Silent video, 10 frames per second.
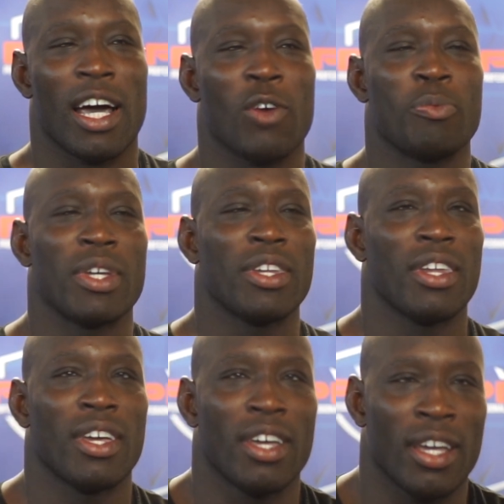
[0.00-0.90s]
I've
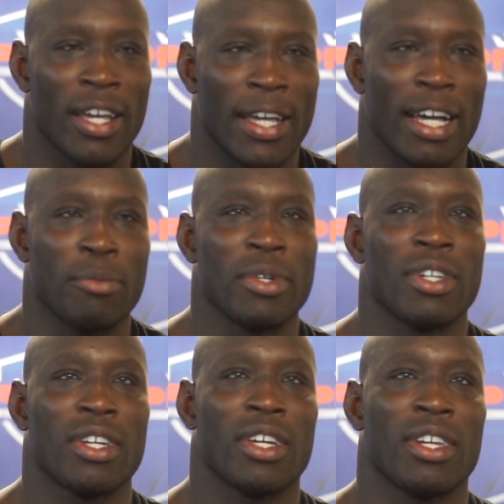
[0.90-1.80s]
been uh, I've
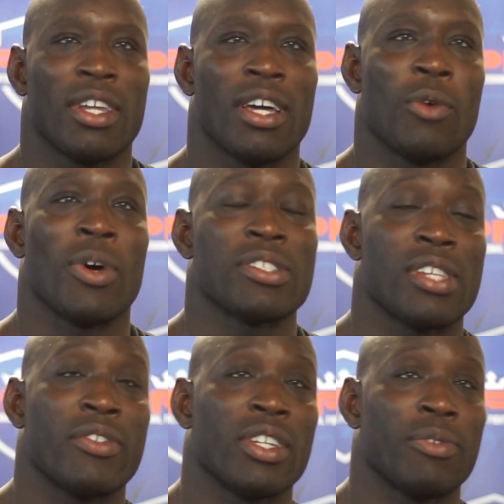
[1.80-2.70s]
been in uh,
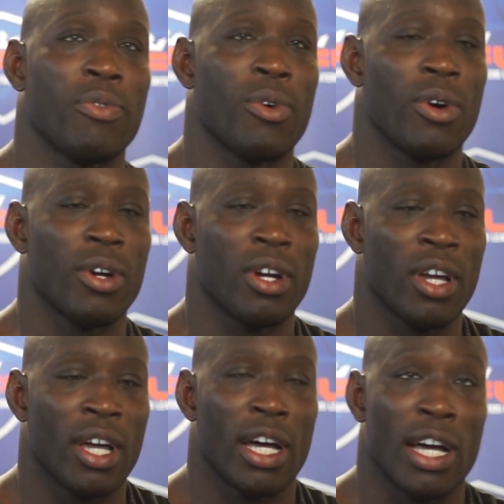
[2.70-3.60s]
170 for
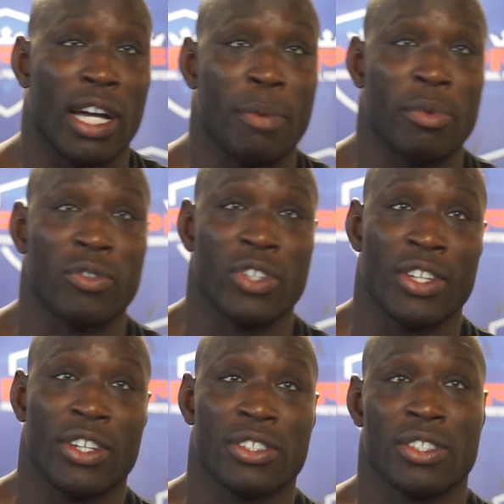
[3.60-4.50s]
uh, a couple of
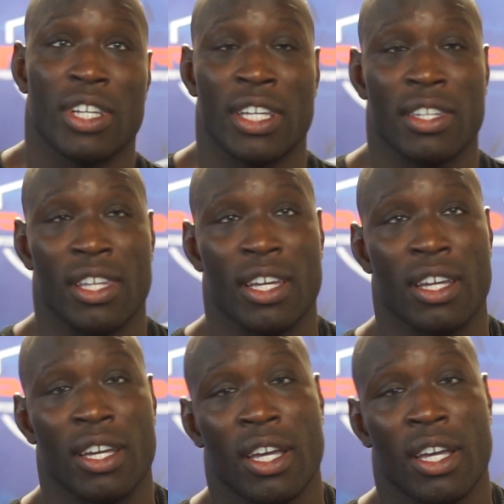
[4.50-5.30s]
years, and the uh,